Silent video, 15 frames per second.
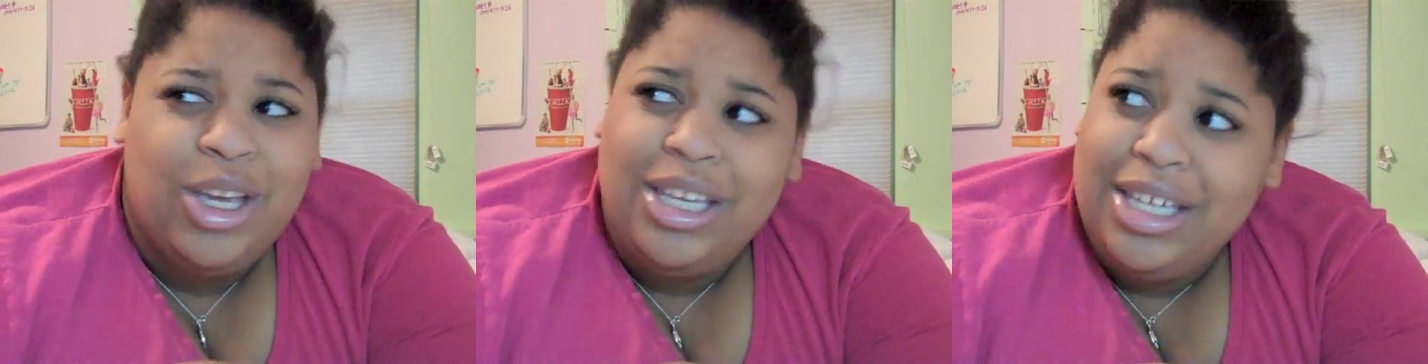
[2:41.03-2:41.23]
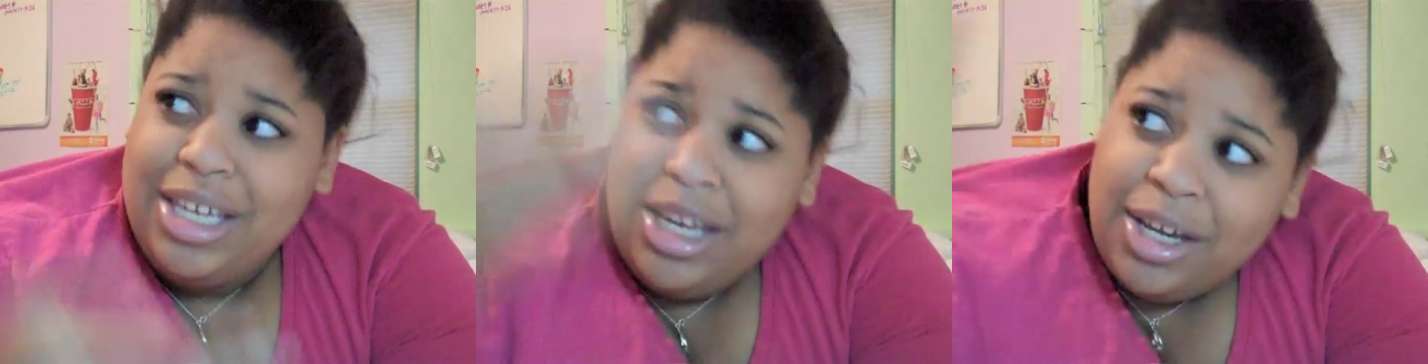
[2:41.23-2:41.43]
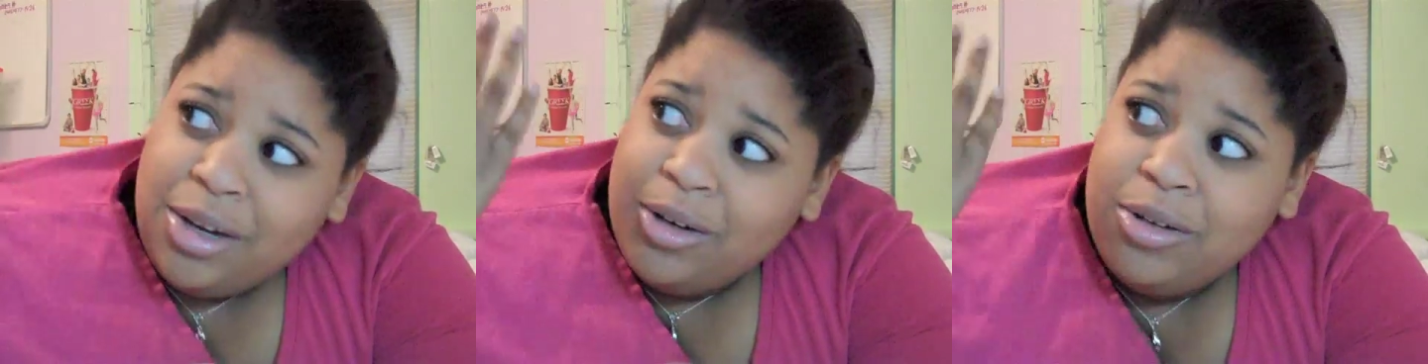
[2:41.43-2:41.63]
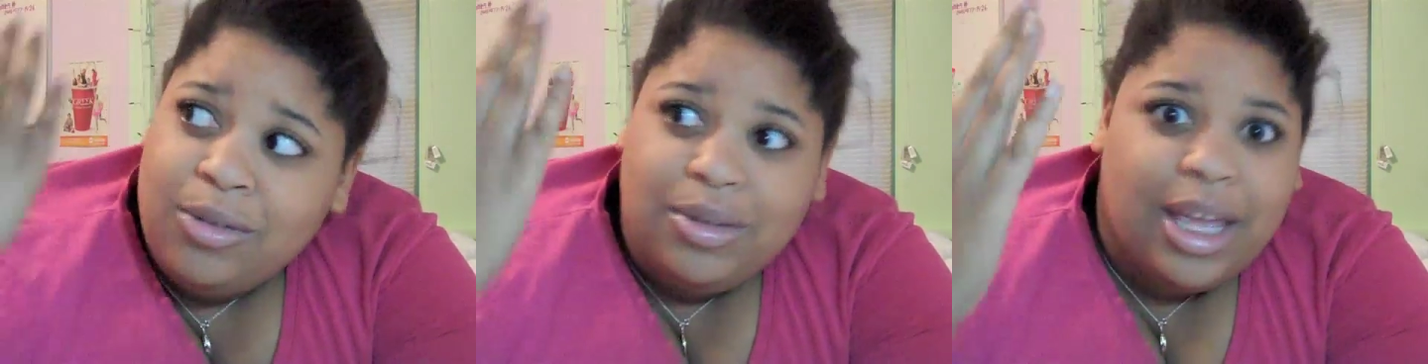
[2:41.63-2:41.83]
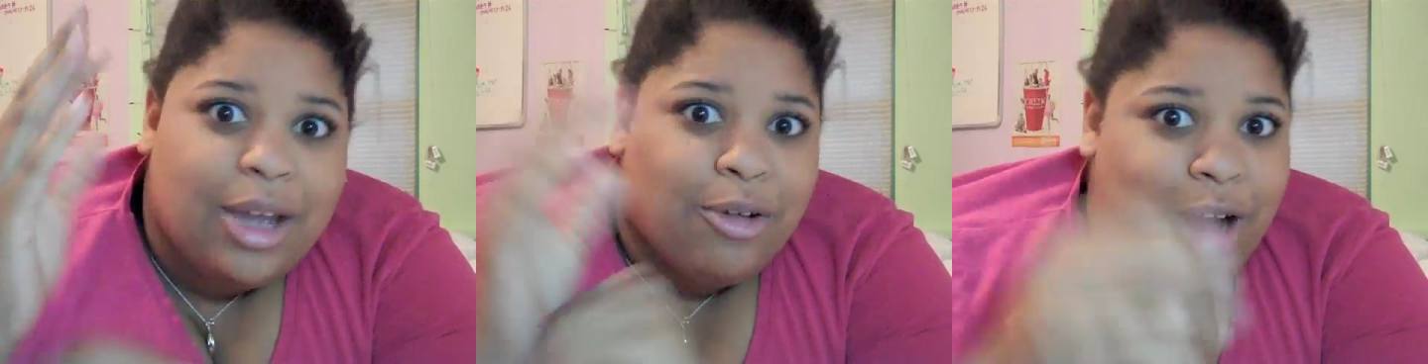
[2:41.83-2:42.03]
you know,
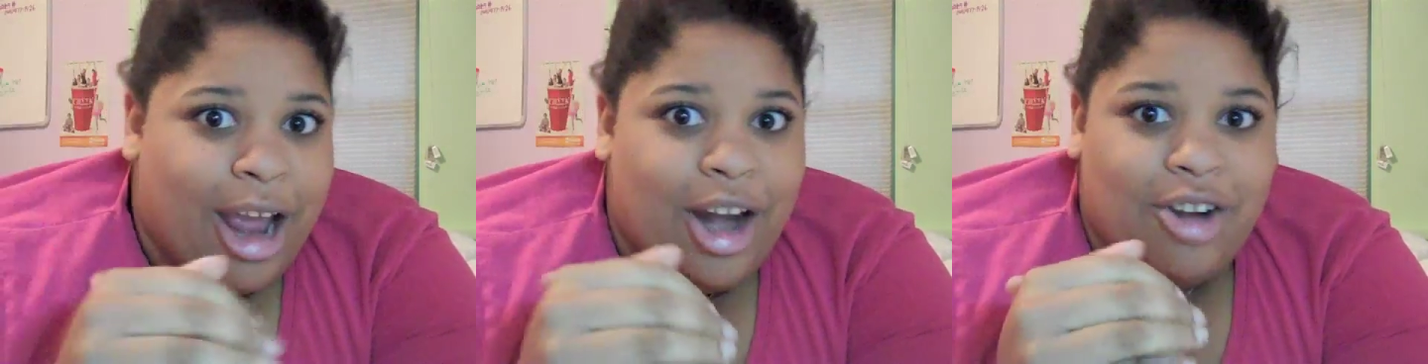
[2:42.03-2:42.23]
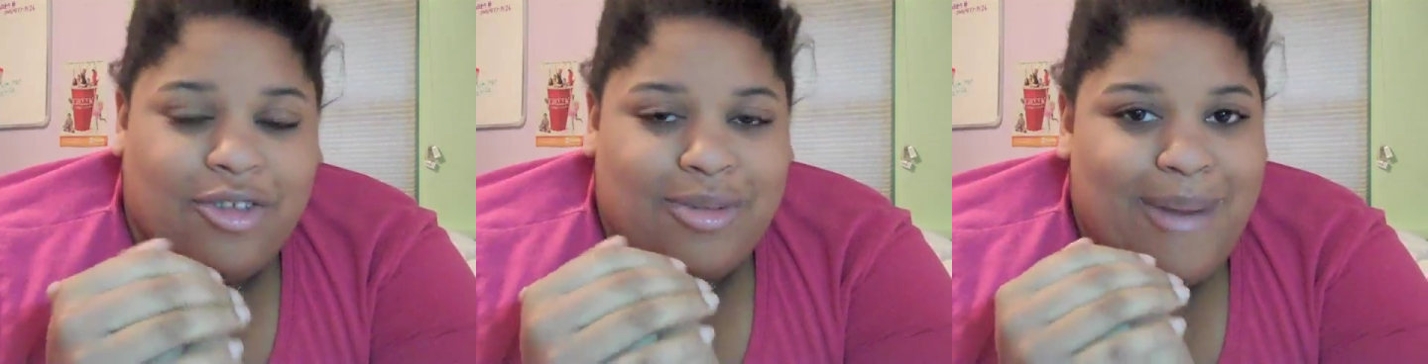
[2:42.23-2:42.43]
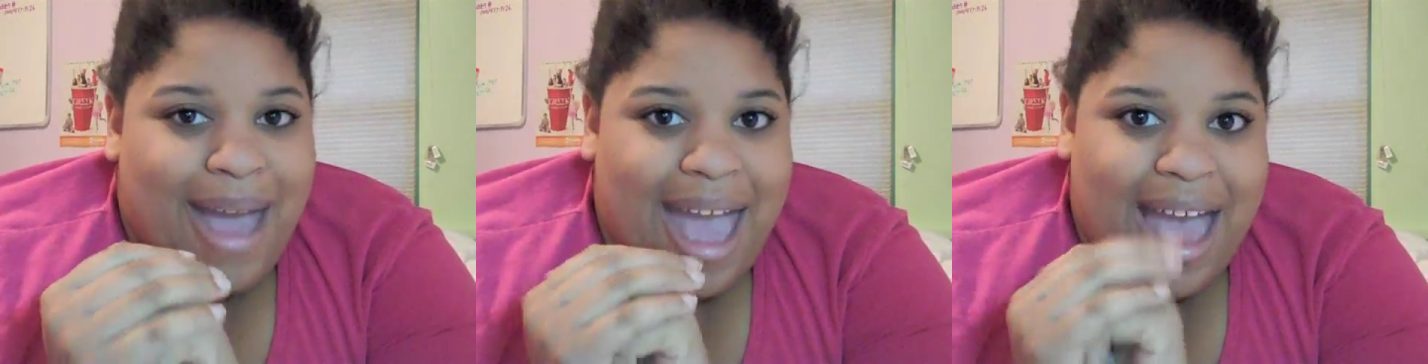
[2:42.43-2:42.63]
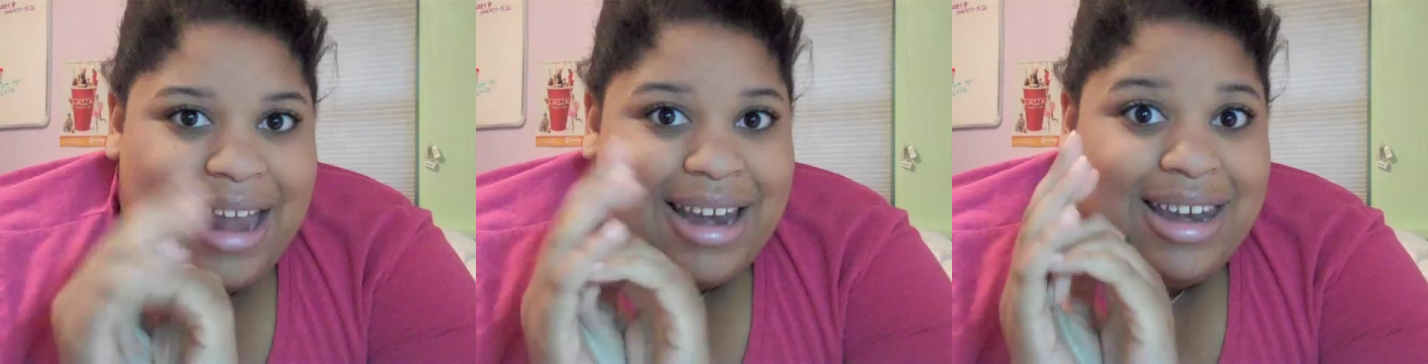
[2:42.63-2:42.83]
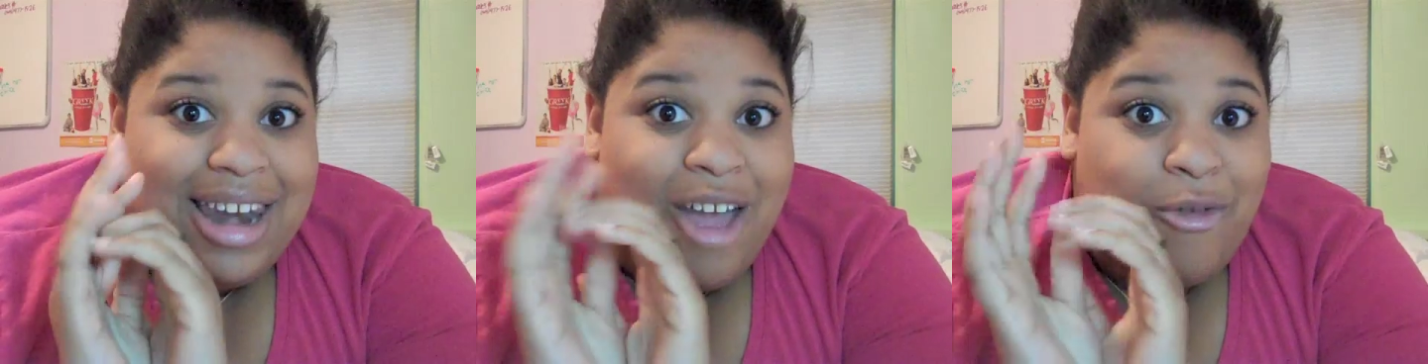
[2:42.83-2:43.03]
like, right over my
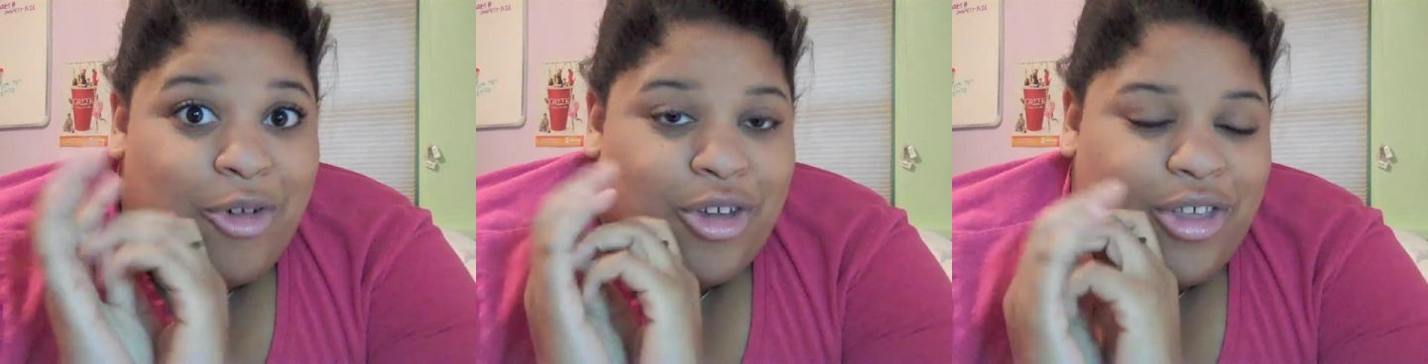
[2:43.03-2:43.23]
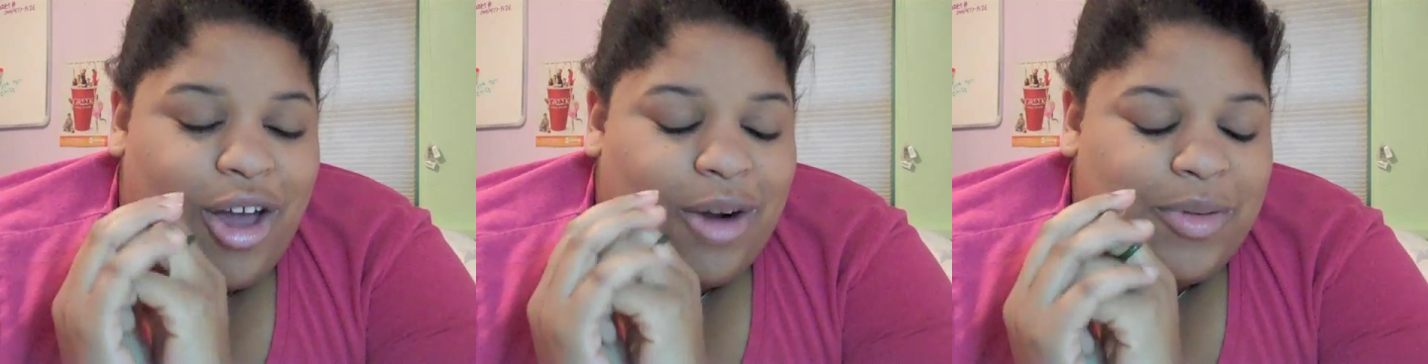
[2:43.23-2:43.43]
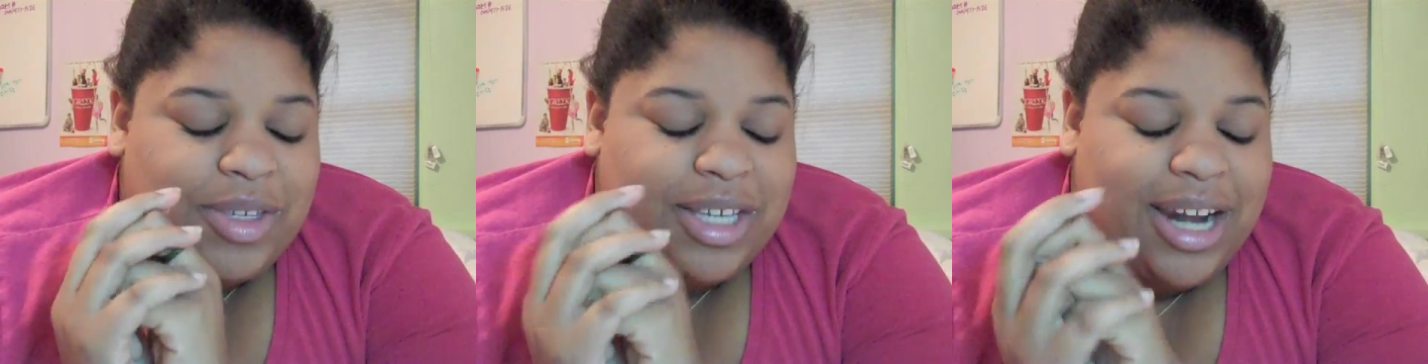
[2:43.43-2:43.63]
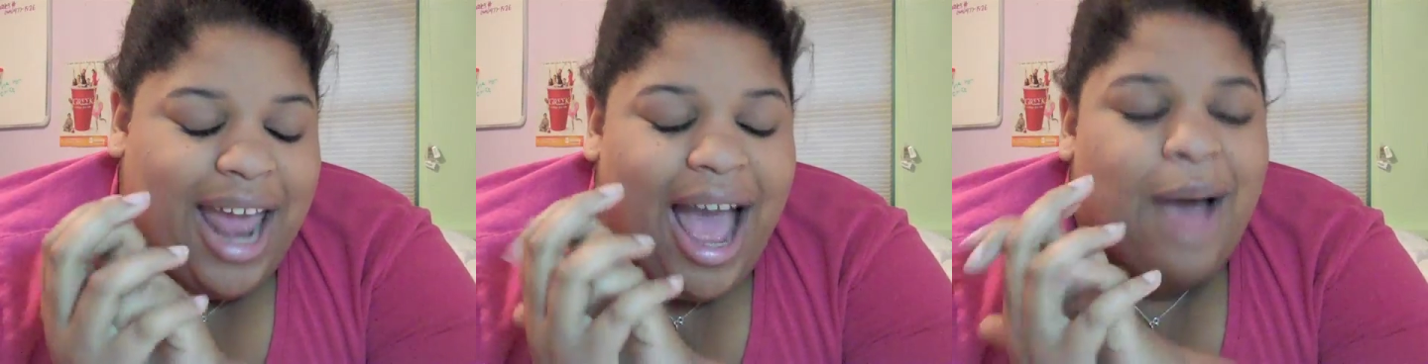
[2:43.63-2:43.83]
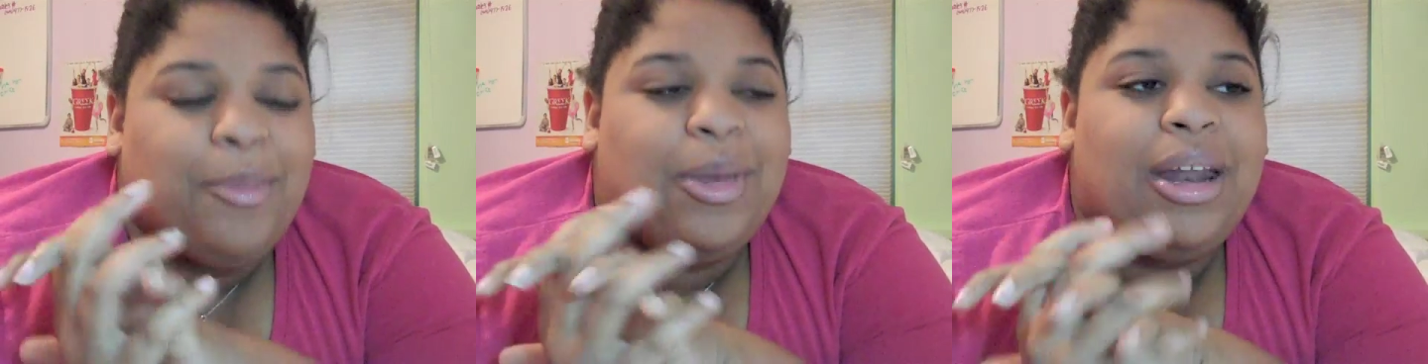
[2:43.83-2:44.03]
head. Never thought it was gonna
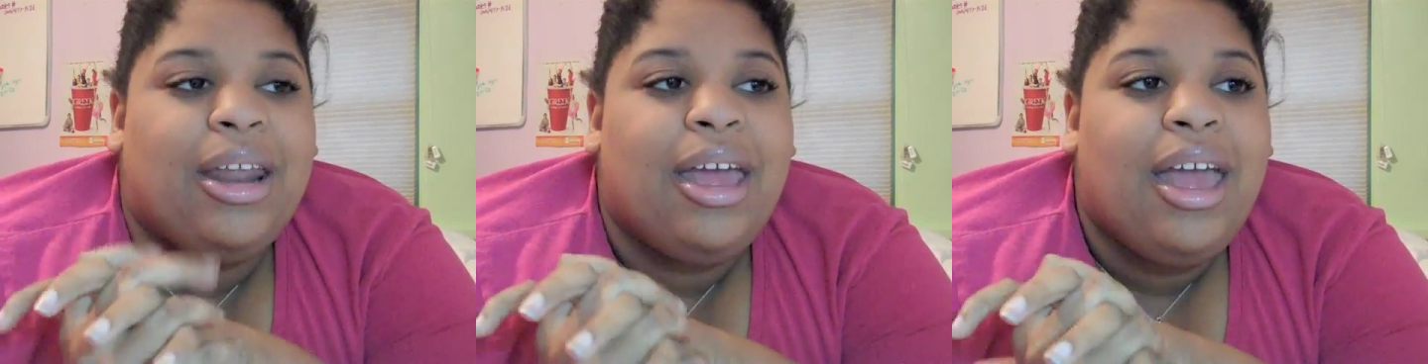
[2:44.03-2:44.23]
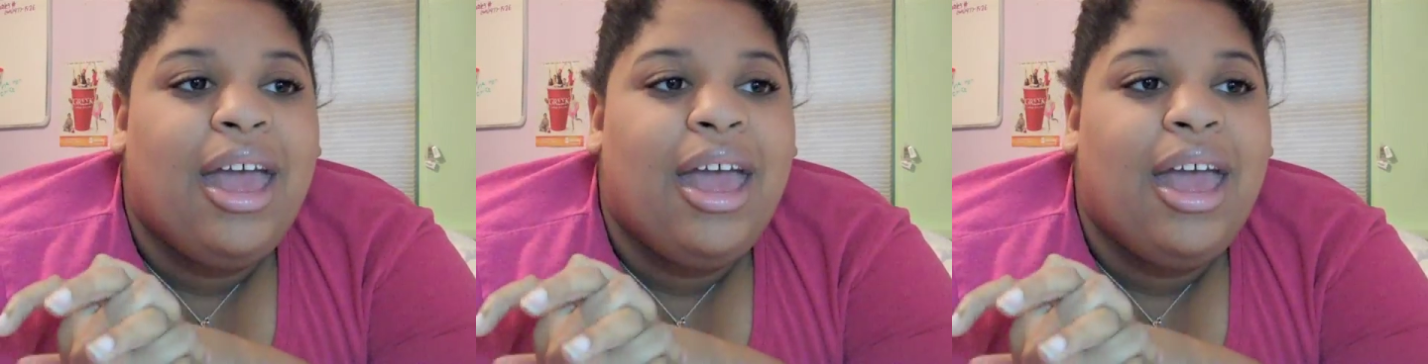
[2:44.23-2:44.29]
happen.